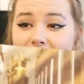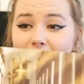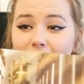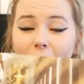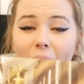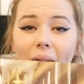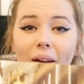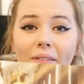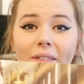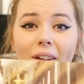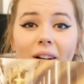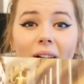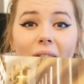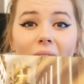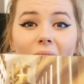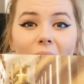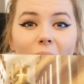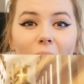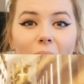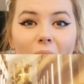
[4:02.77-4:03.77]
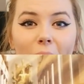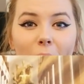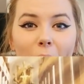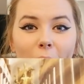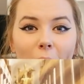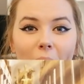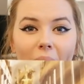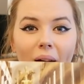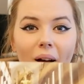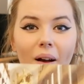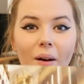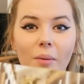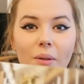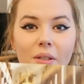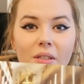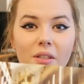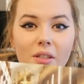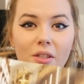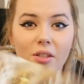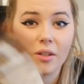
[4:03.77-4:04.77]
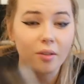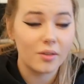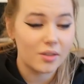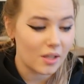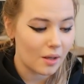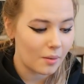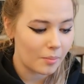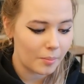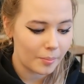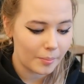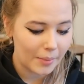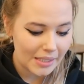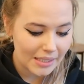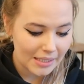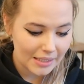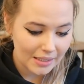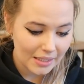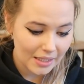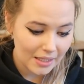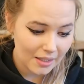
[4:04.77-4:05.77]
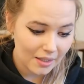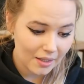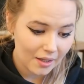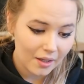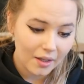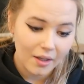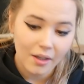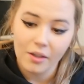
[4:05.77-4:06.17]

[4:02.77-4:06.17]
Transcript: You have Olympia, which just looks amazing.